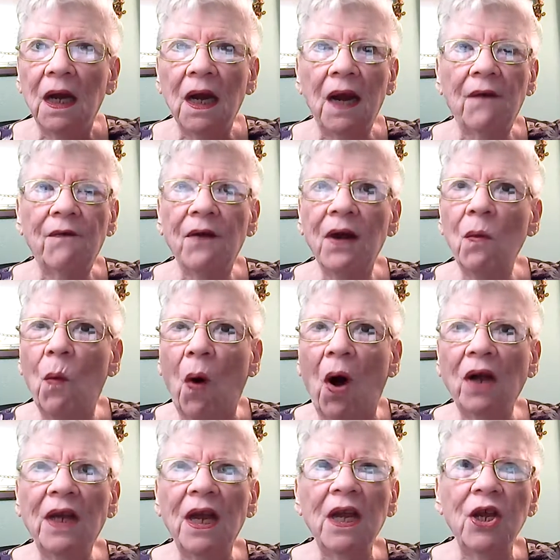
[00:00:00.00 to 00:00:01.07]
every
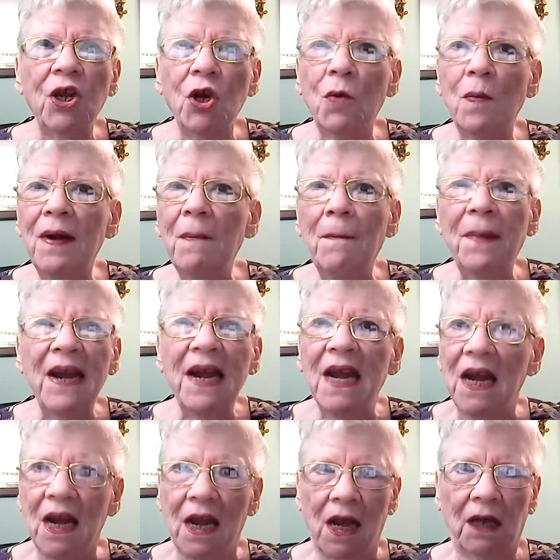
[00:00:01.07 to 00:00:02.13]
walking human
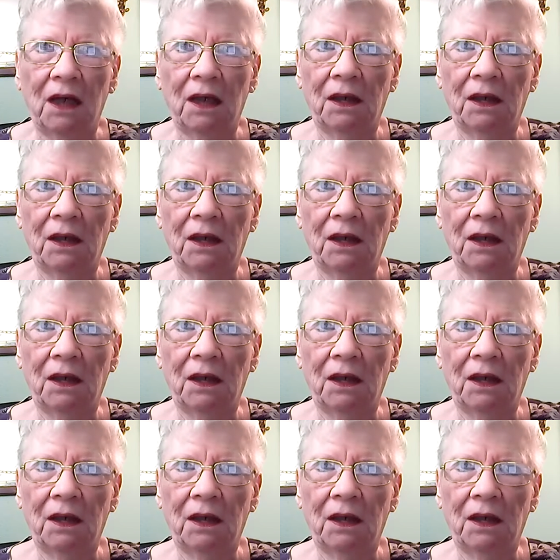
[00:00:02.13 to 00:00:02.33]
being,